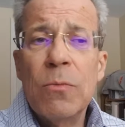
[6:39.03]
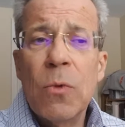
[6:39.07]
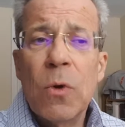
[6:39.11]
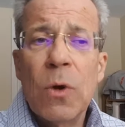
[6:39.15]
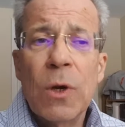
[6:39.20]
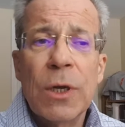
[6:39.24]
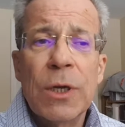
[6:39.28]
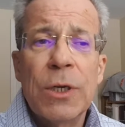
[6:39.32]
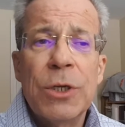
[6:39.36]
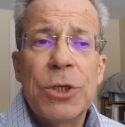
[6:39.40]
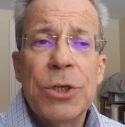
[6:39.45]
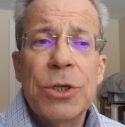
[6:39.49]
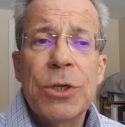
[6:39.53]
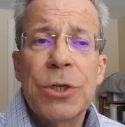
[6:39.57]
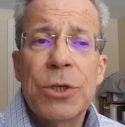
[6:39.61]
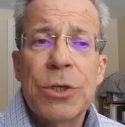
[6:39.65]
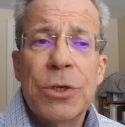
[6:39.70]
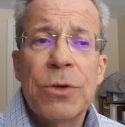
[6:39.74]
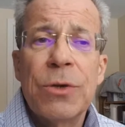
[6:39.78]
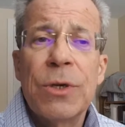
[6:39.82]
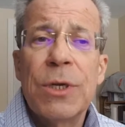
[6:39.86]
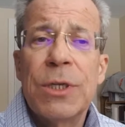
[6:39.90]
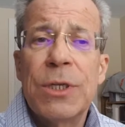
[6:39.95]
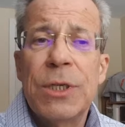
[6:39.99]
mortgage
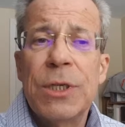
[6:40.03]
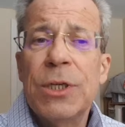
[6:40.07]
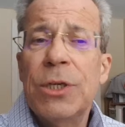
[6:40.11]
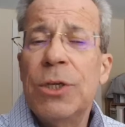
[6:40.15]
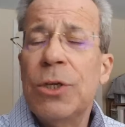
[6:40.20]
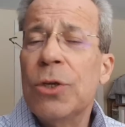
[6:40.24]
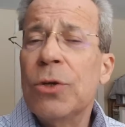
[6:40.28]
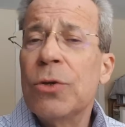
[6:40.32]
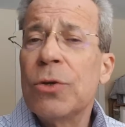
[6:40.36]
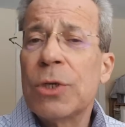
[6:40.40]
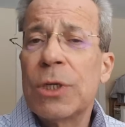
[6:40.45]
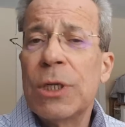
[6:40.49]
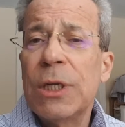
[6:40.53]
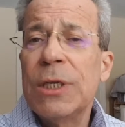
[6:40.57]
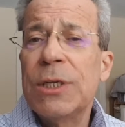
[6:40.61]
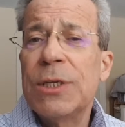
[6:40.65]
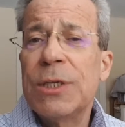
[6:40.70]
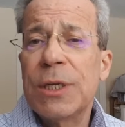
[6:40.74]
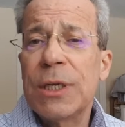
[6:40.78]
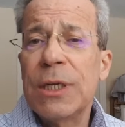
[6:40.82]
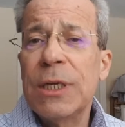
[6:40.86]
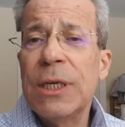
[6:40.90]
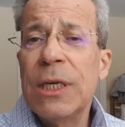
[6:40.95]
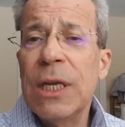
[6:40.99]
insurance is usually
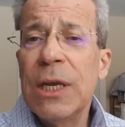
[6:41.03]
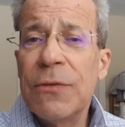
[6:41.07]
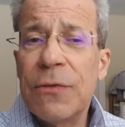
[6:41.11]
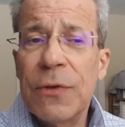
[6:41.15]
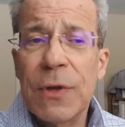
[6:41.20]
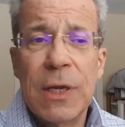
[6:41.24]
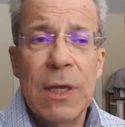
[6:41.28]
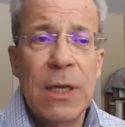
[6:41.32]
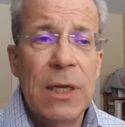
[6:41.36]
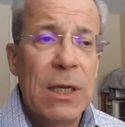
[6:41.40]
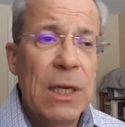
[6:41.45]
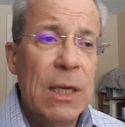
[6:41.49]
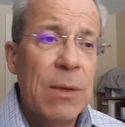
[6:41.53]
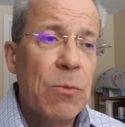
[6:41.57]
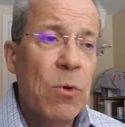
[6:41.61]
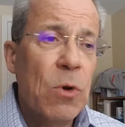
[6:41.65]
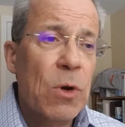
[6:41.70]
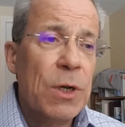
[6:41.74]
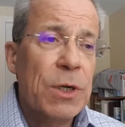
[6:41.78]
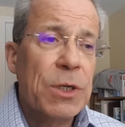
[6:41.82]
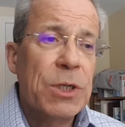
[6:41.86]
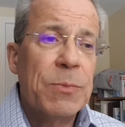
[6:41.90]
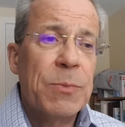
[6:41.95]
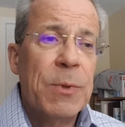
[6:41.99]
significantly
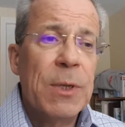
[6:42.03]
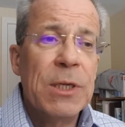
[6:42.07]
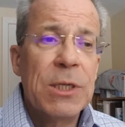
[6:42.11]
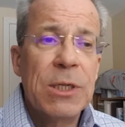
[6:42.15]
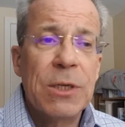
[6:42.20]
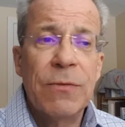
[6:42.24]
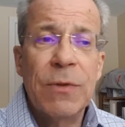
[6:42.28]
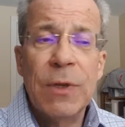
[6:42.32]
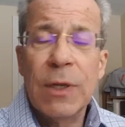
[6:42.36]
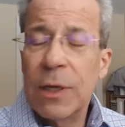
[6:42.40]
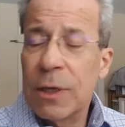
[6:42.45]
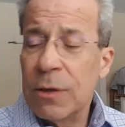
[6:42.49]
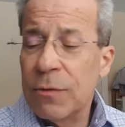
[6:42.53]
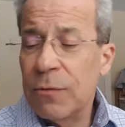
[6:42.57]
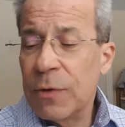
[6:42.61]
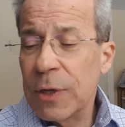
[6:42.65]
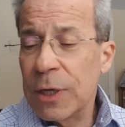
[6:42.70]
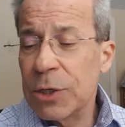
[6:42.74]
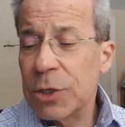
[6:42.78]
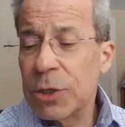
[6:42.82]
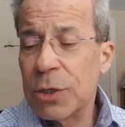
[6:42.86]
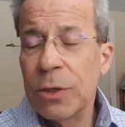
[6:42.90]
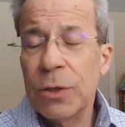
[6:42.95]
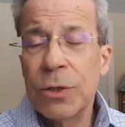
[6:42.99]
more expensive than
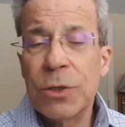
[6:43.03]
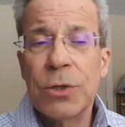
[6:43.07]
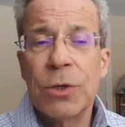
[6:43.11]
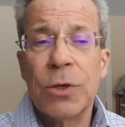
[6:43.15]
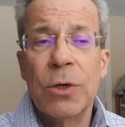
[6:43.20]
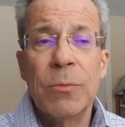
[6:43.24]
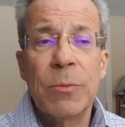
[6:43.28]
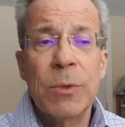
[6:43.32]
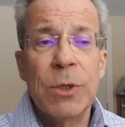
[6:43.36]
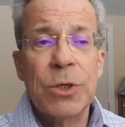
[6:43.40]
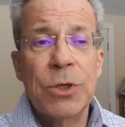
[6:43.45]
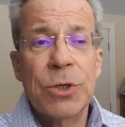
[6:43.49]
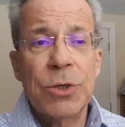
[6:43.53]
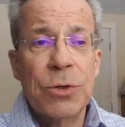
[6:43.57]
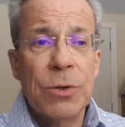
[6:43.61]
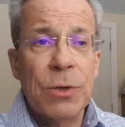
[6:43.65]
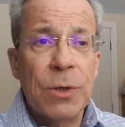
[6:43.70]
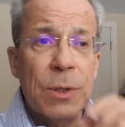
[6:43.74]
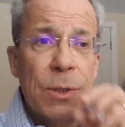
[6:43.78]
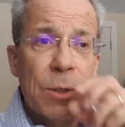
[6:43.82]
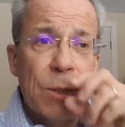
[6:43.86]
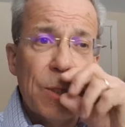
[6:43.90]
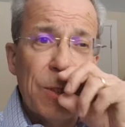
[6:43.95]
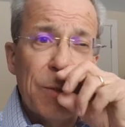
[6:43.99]
conventional term
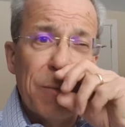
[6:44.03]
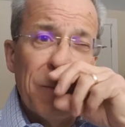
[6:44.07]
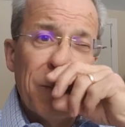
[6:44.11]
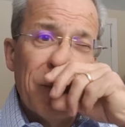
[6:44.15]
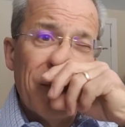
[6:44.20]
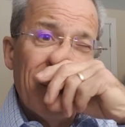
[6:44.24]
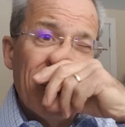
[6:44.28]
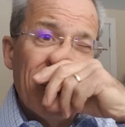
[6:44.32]
insurance.